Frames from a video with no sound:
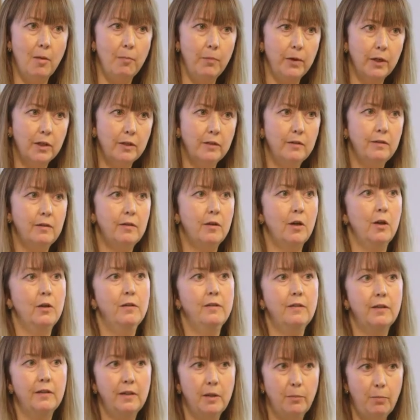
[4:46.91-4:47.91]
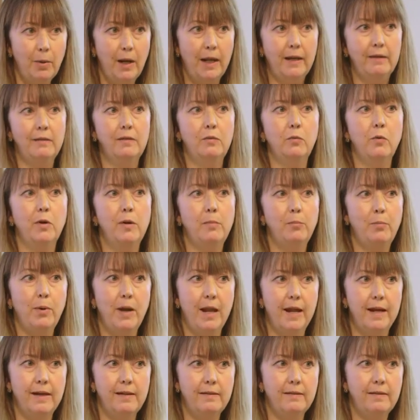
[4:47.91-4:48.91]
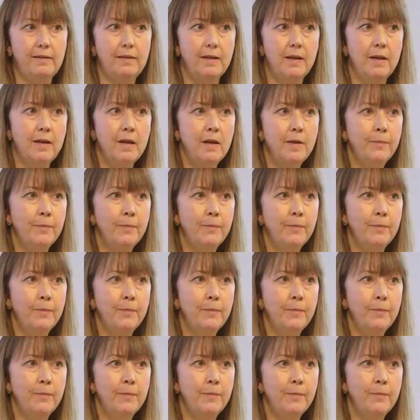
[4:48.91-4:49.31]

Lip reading: the concerns and the plans were in place.